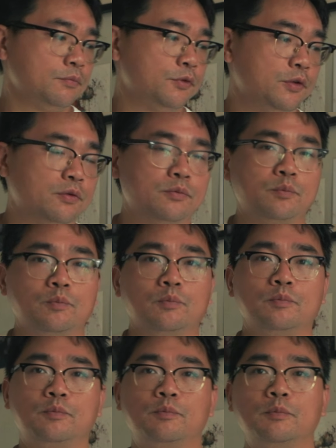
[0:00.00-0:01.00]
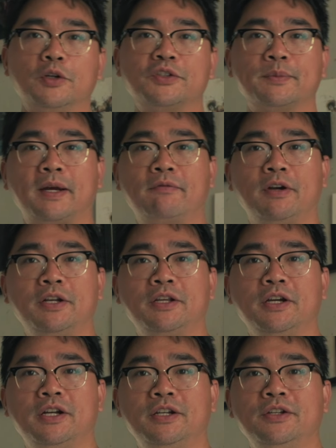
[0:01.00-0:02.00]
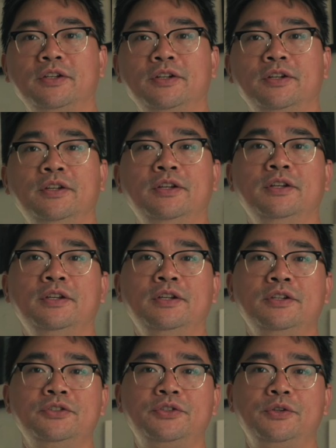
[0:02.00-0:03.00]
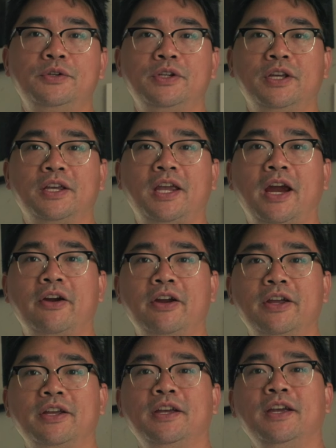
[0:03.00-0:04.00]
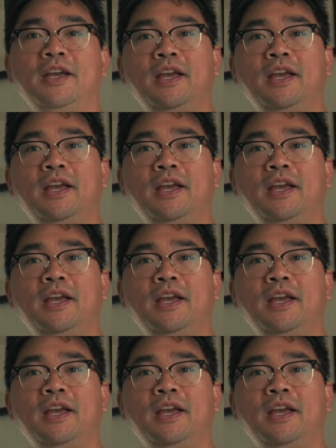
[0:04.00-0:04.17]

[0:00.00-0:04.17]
doing most of my run and gun shooting and carrying